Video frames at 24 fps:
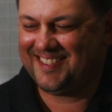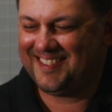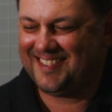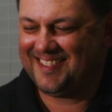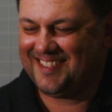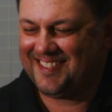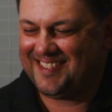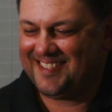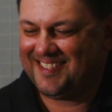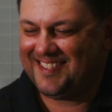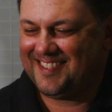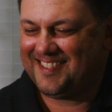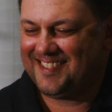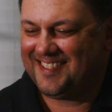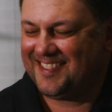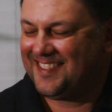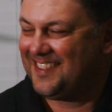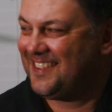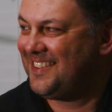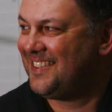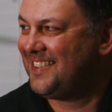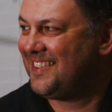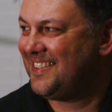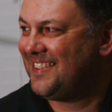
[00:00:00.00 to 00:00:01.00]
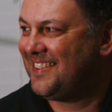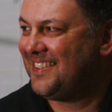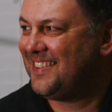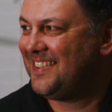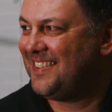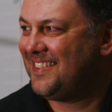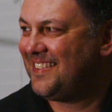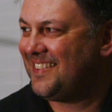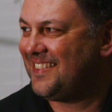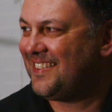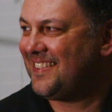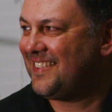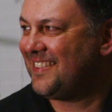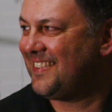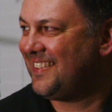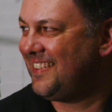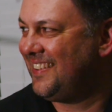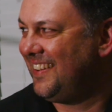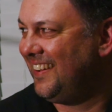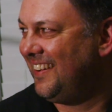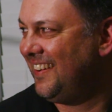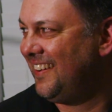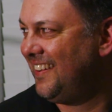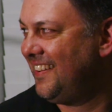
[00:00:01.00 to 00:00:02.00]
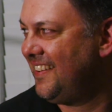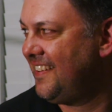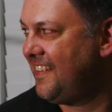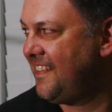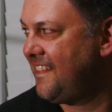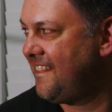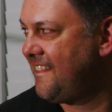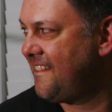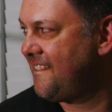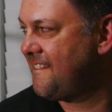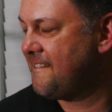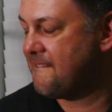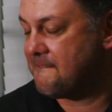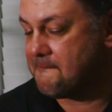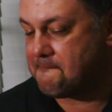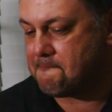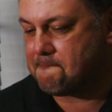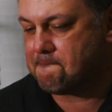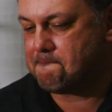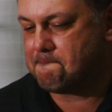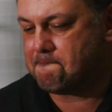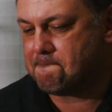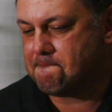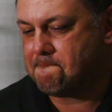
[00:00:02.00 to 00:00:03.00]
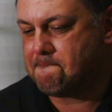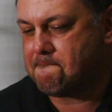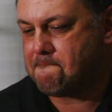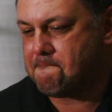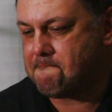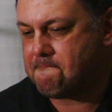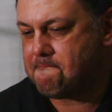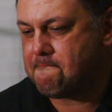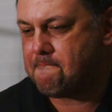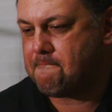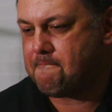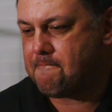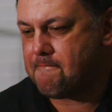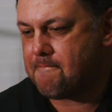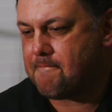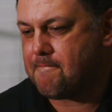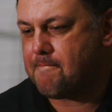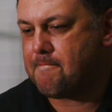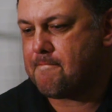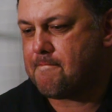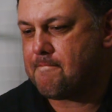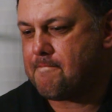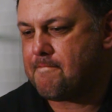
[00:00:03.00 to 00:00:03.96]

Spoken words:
This person isn't speaking.